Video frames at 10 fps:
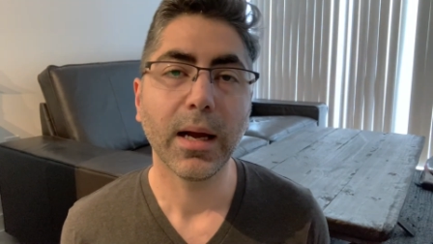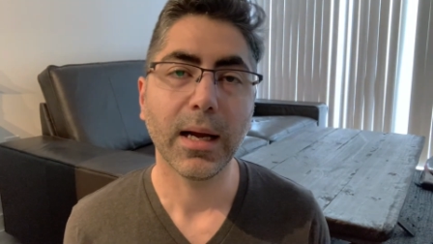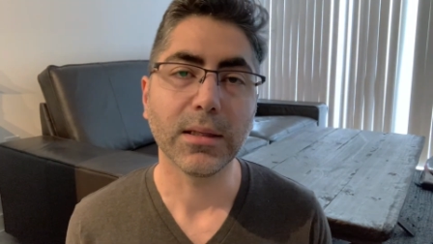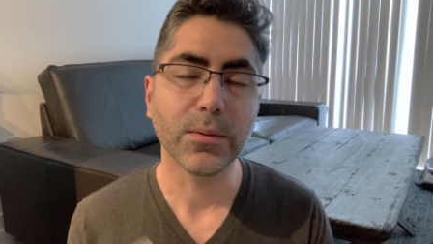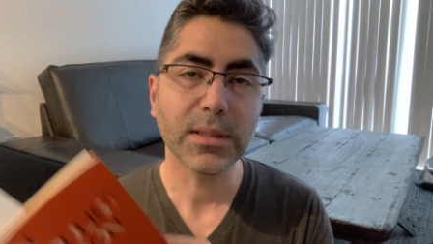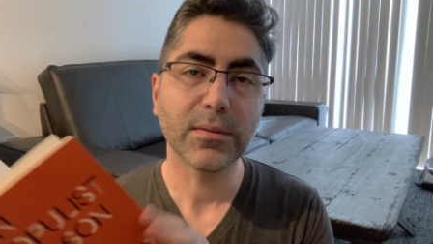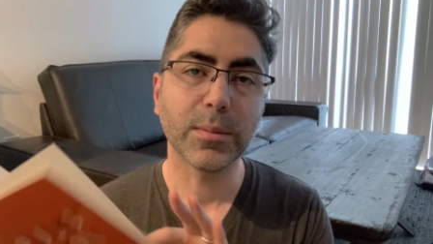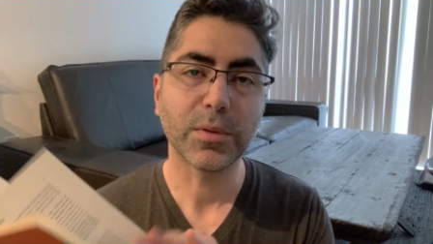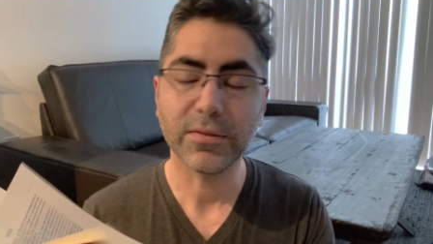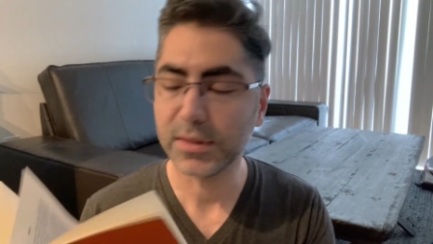And the rest of the
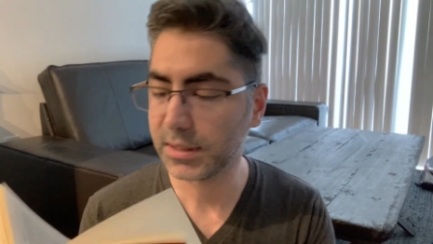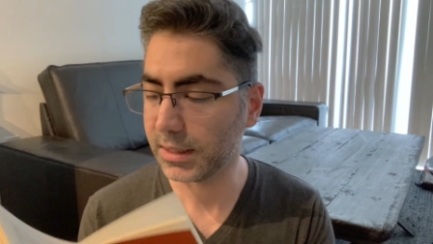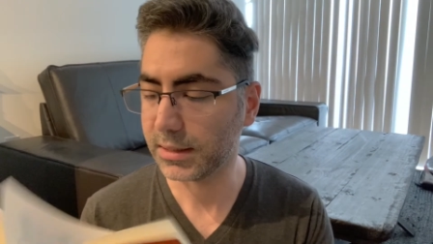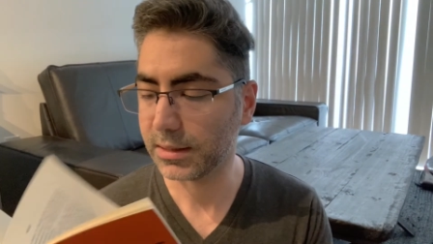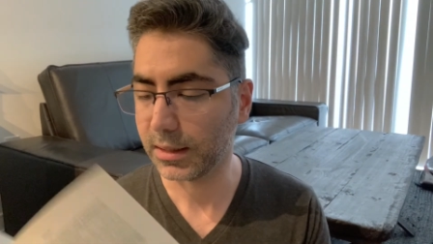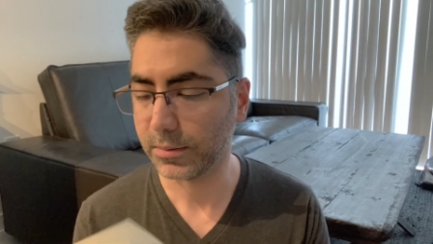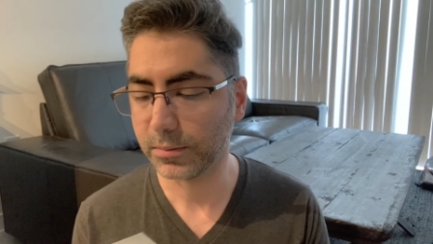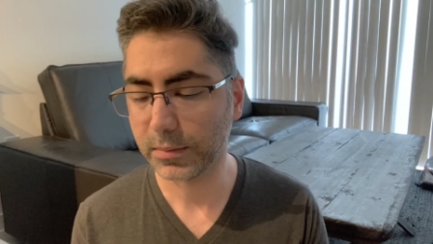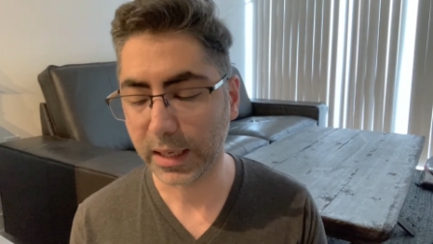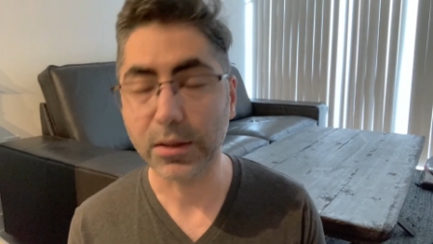preface is
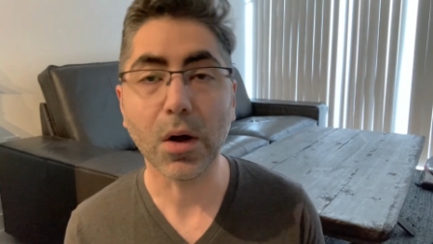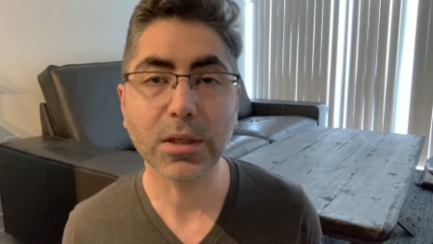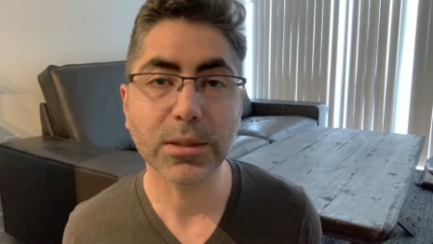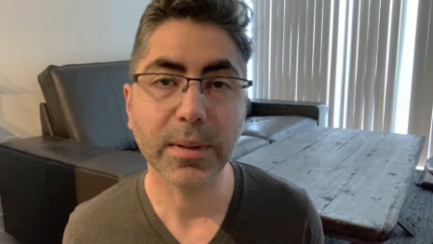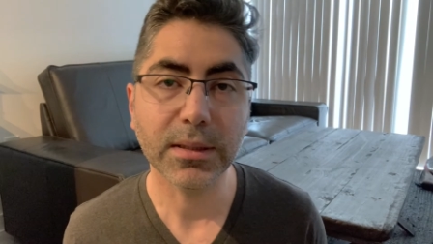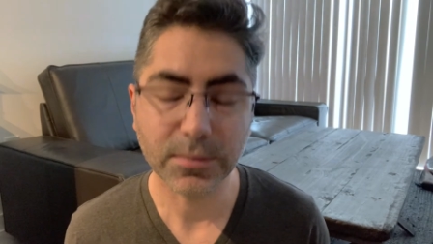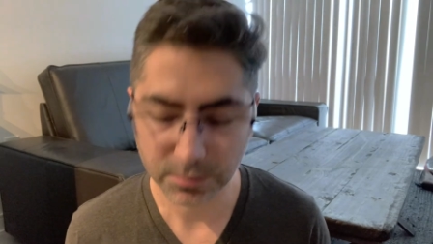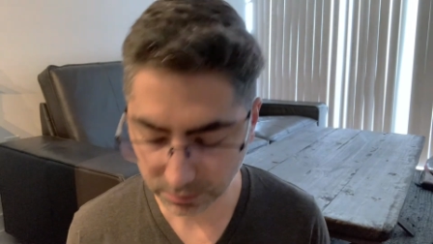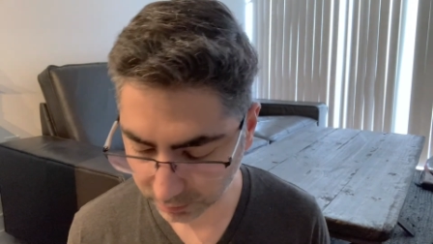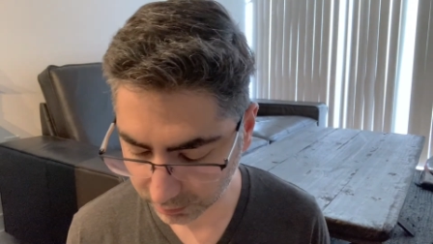acknowledgement
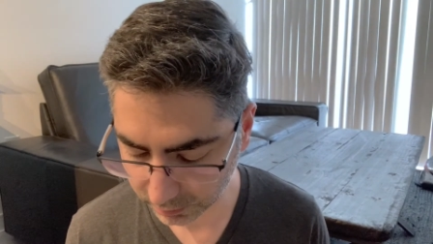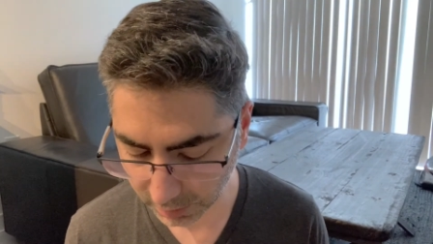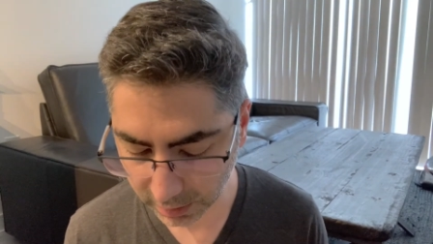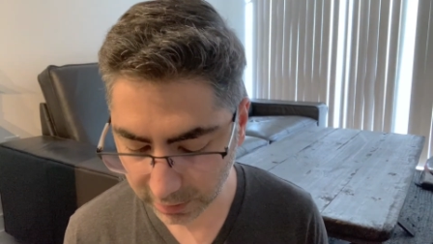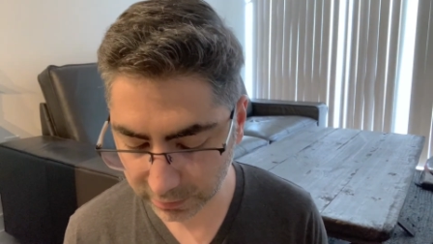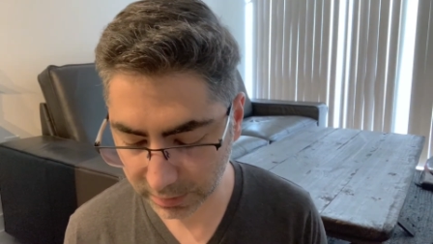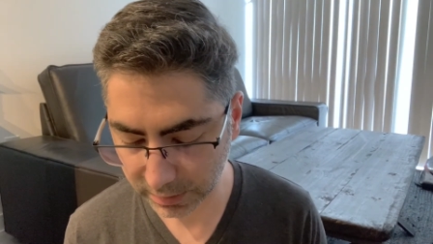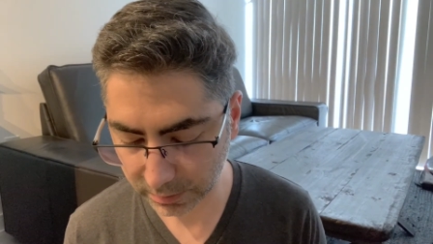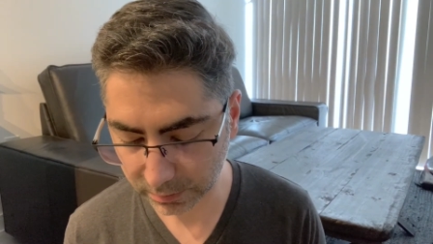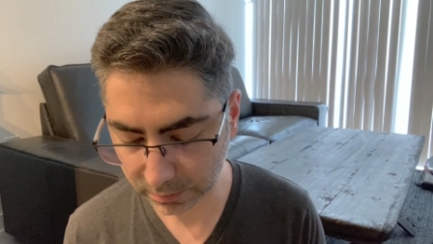of
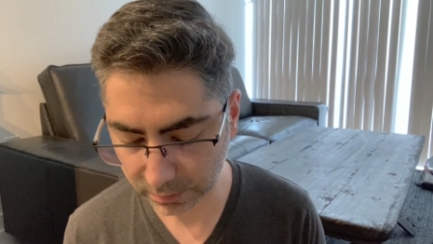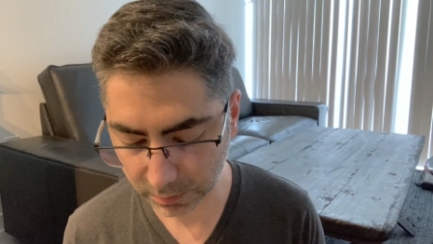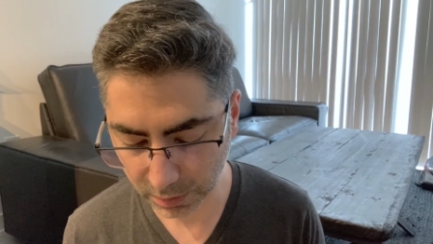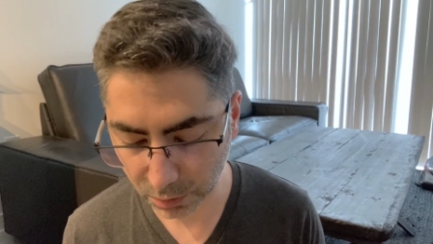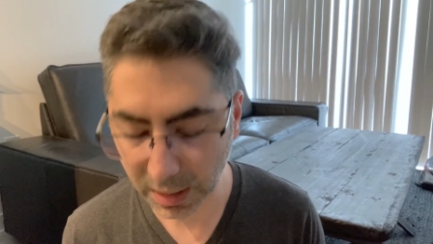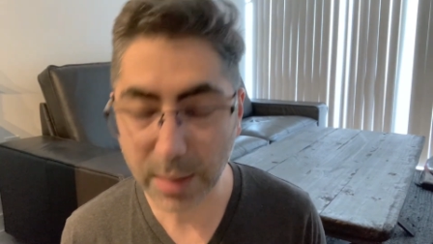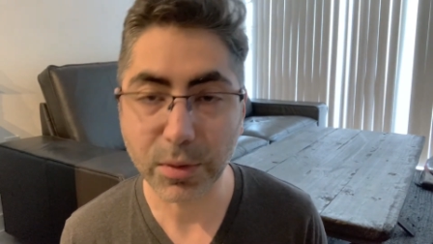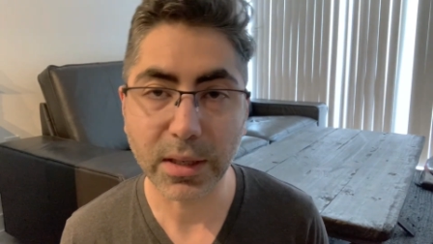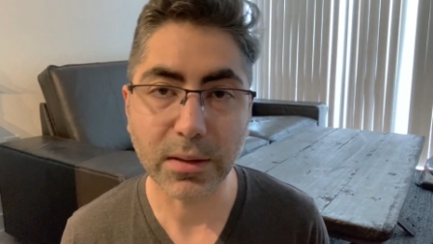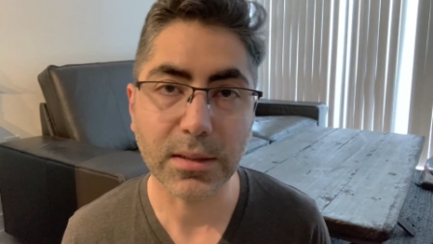
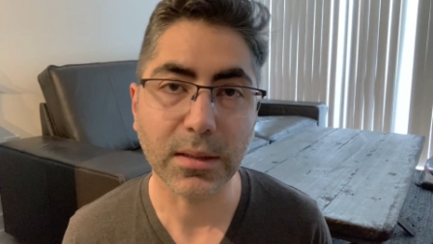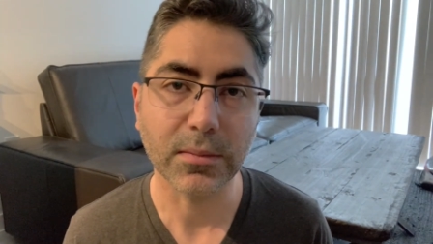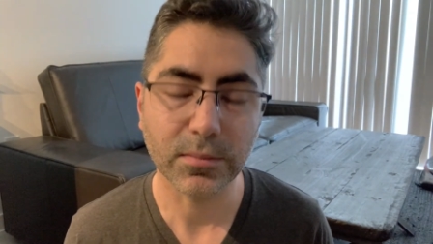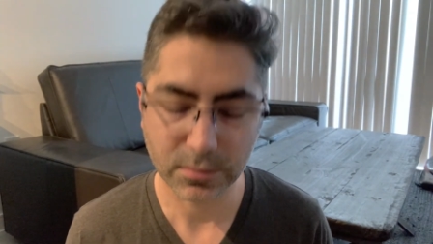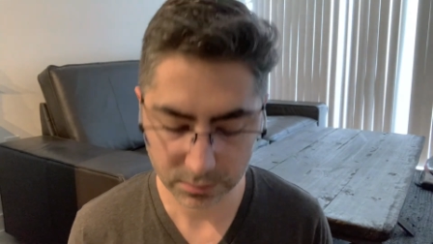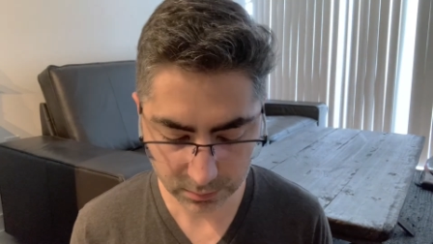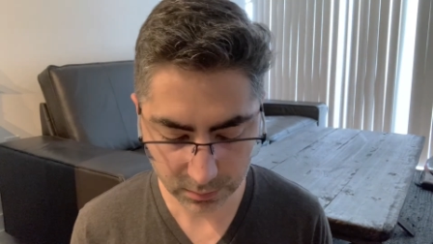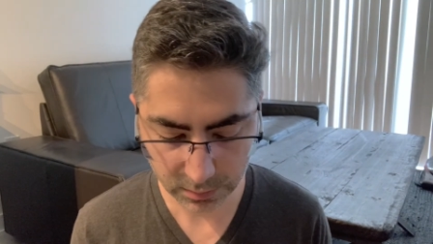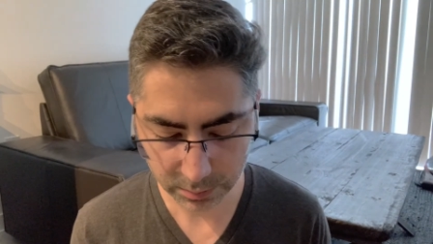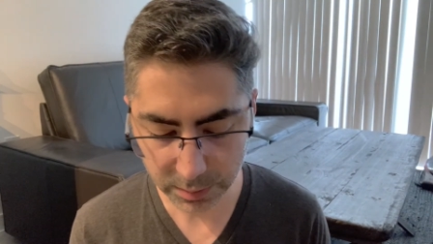collaborators and
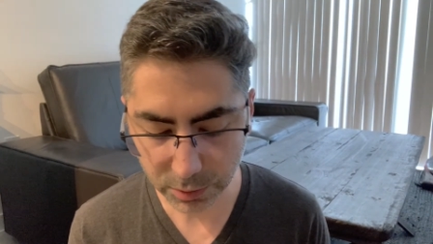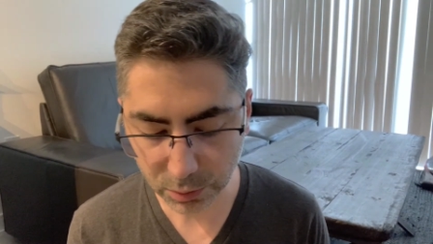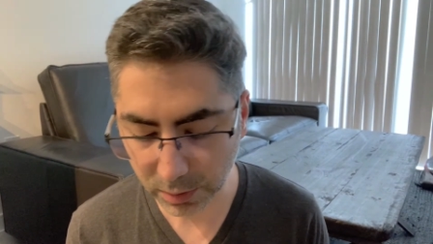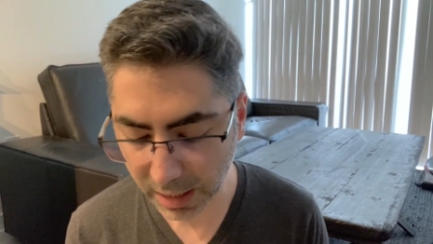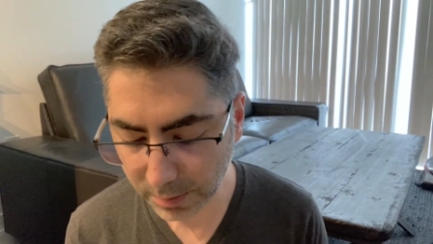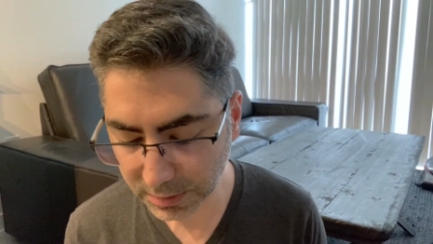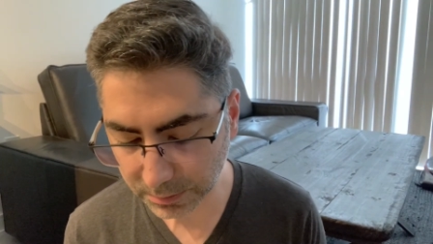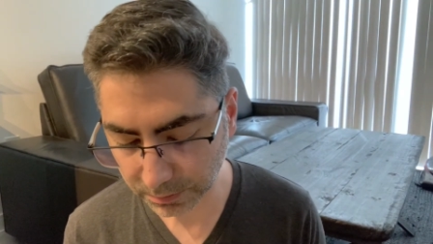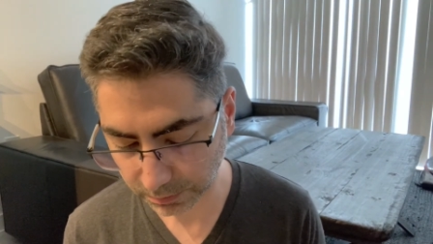people who helped.